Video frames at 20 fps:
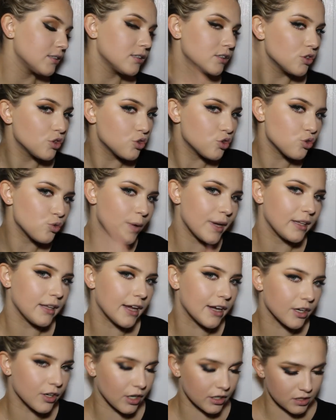Straight
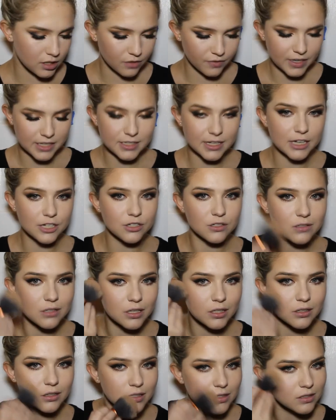line across their face. I just
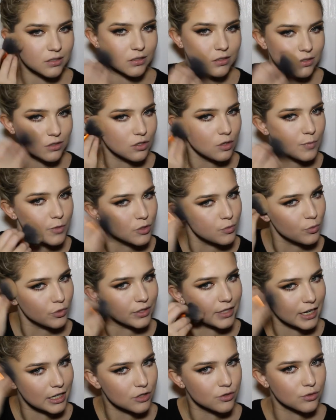think this looks so much more
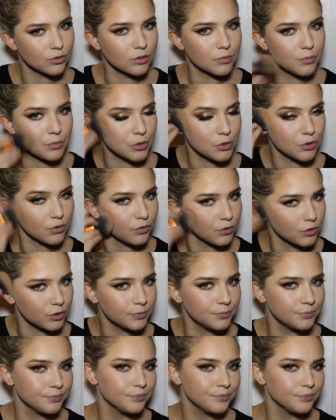natural and beautiful.